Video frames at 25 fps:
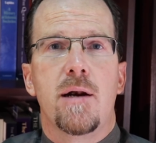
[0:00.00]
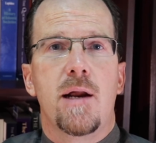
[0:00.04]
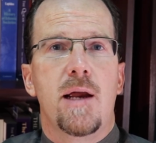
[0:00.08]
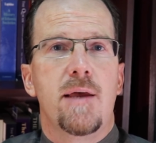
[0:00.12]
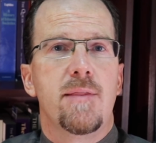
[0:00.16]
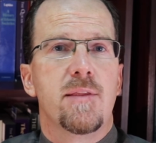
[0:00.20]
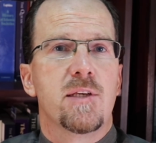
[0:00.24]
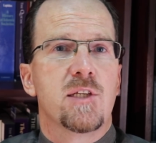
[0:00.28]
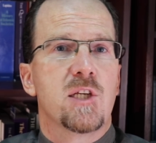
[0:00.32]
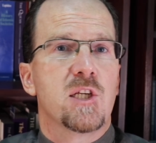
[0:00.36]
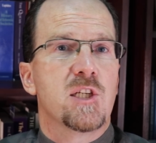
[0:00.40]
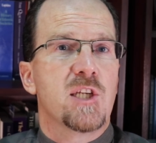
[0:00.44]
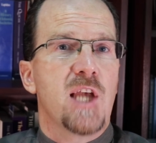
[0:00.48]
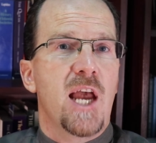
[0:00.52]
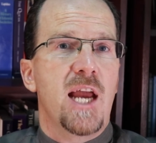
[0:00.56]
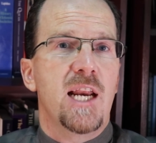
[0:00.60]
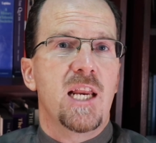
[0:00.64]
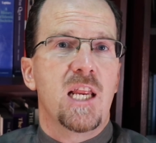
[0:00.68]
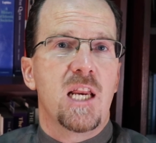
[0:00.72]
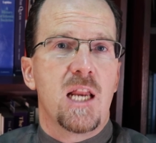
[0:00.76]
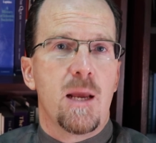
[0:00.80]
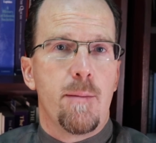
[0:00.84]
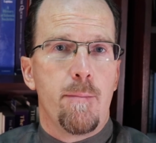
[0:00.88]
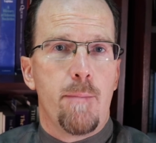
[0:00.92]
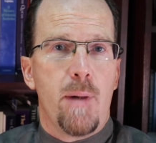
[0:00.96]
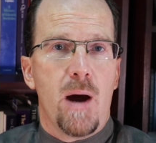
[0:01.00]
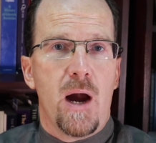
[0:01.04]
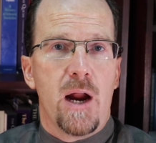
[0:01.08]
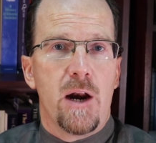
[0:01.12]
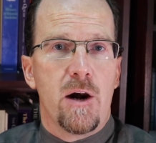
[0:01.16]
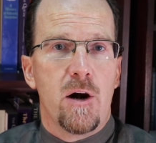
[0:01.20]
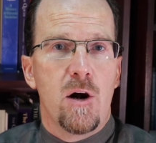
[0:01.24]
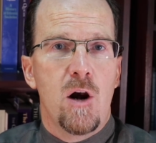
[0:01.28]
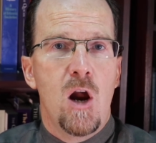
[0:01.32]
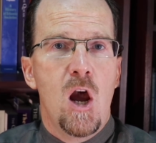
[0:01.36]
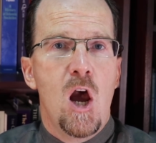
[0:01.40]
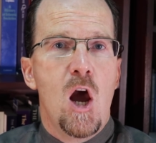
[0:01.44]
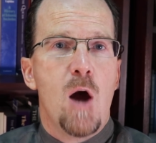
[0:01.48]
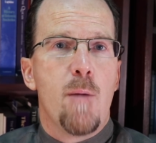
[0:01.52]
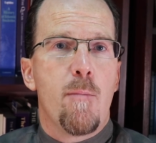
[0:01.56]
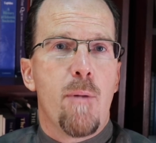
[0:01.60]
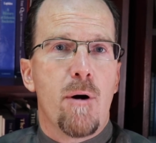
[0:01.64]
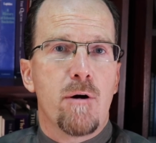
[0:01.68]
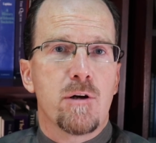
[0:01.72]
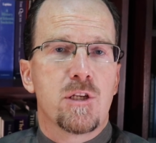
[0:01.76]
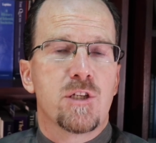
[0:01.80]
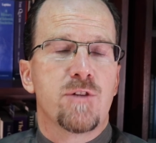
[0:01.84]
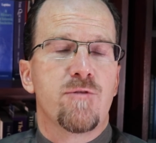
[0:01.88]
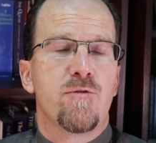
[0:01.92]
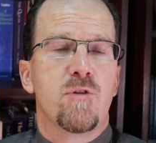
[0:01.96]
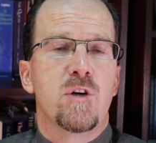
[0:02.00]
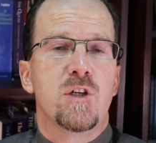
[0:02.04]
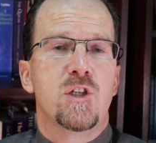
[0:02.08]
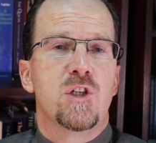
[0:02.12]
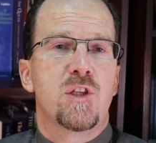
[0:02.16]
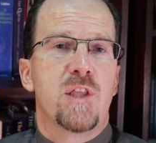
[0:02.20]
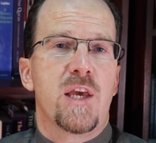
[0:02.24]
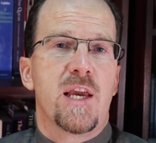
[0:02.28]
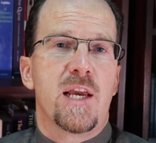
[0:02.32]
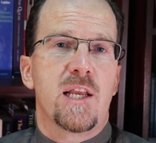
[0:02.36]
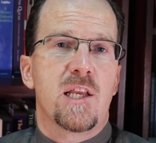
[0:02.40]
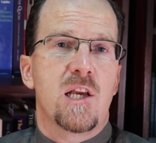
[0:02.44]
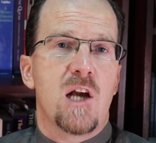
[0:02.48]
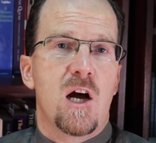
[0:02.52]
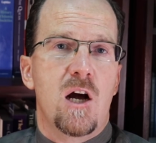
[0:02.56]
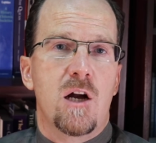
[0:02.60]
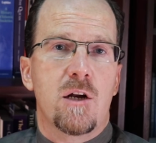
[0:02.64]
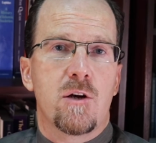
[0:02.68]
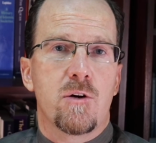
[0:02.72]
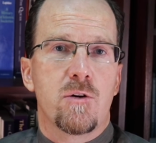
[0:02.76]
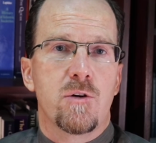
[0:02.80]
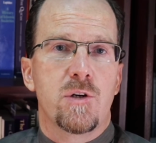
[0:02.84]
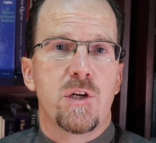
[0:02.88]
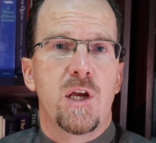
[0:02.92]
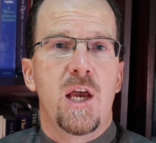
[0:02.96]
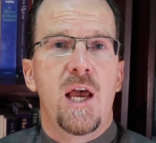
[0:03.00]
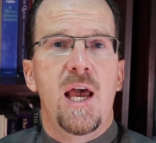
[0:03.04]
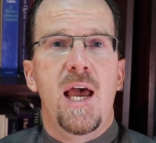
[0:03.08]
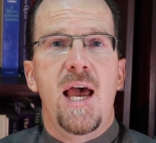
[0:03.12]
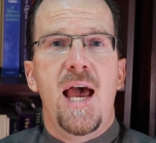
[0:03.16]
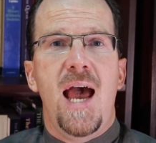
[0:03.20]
and the Sasanian Empire, parts of which they had conquered.